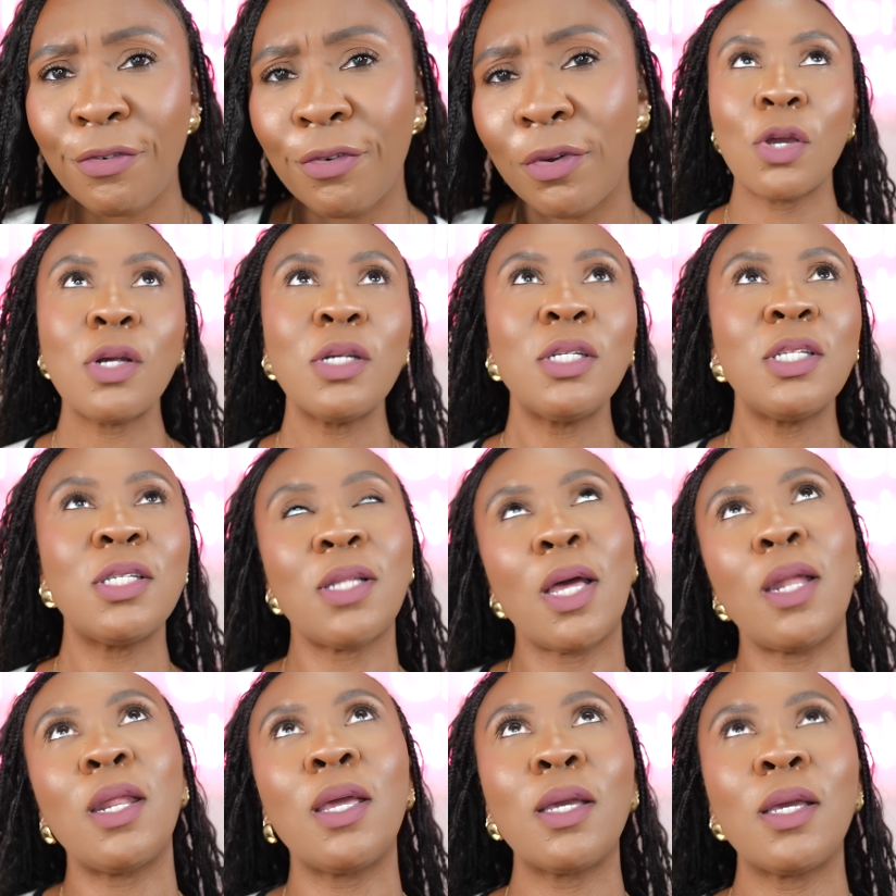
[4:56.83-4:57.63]
Your
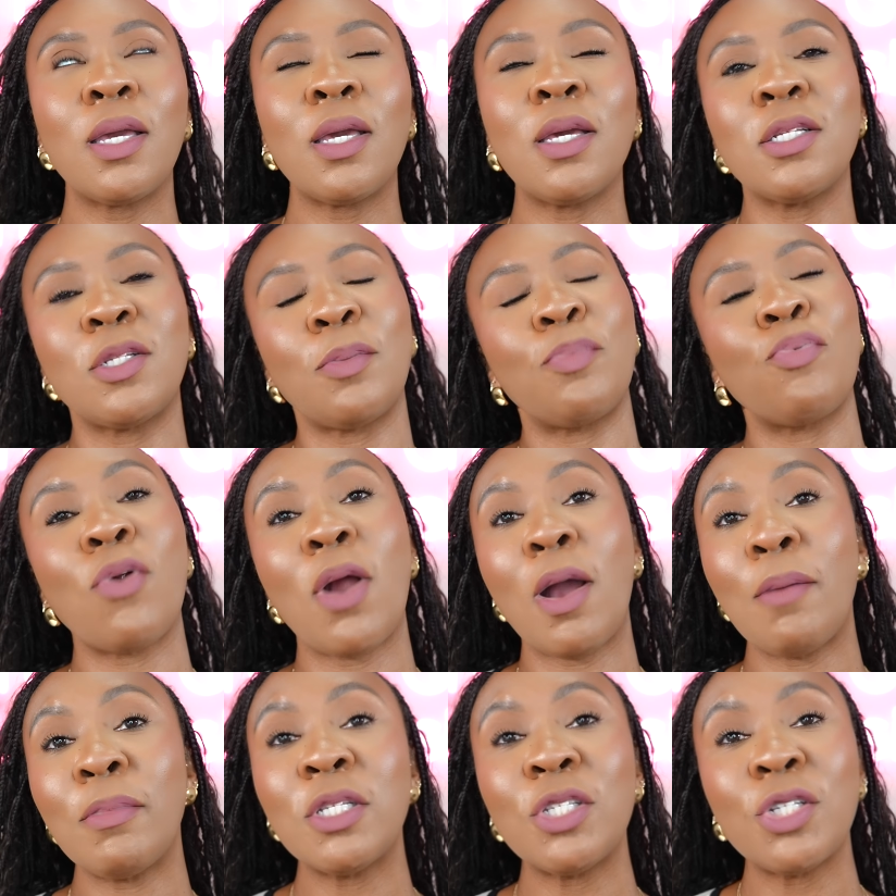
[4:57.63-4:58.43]
aesthetic is a
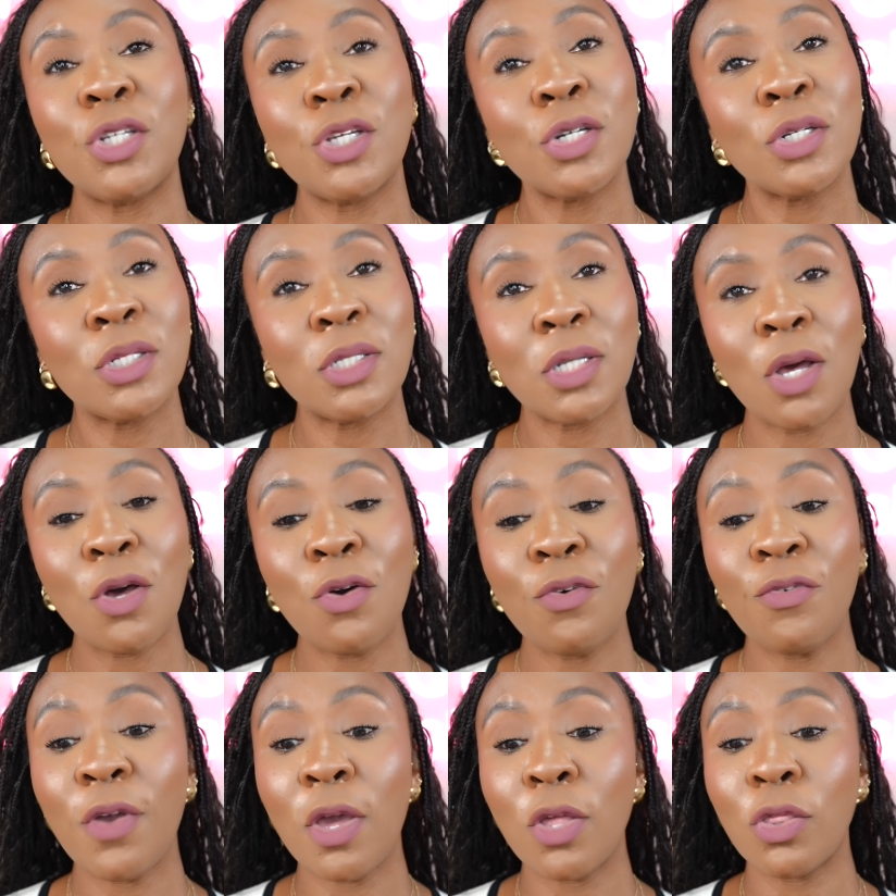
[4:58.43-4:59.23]
promise to
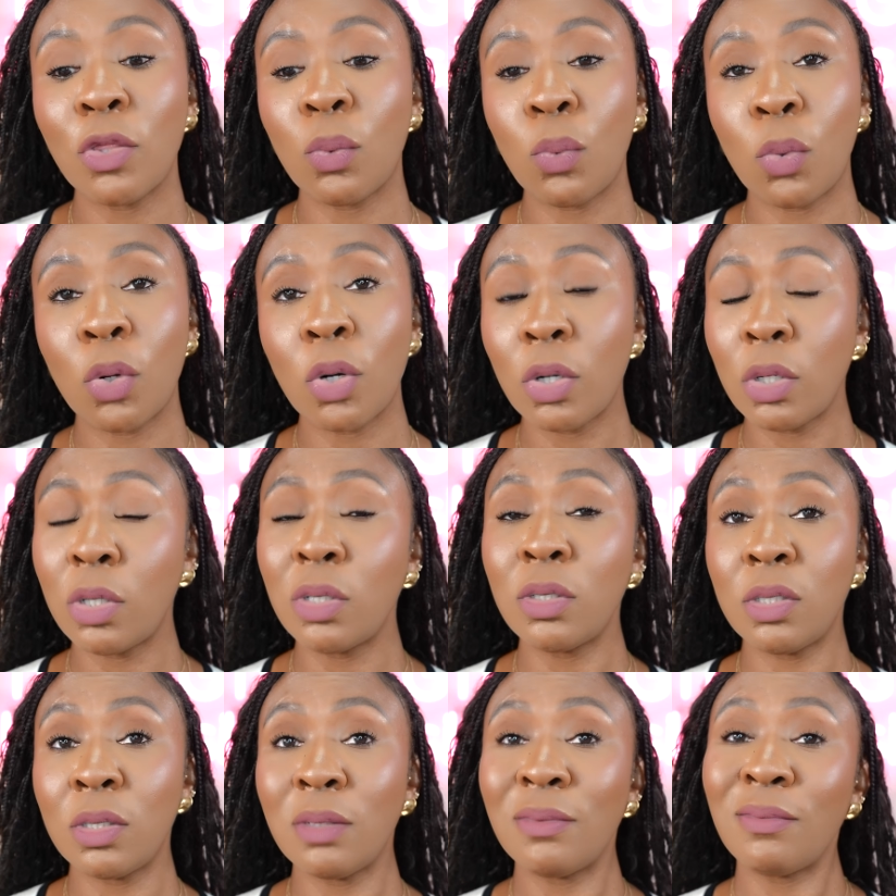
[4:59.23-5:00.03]
yourself, and the
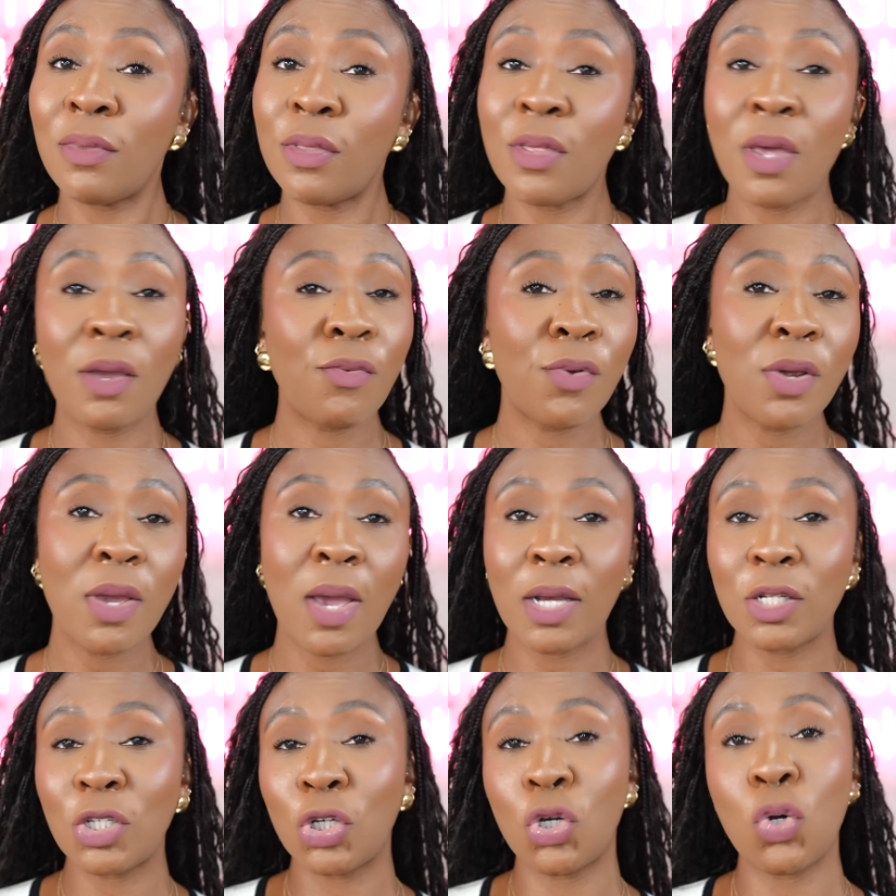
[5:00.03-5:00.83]
world, they react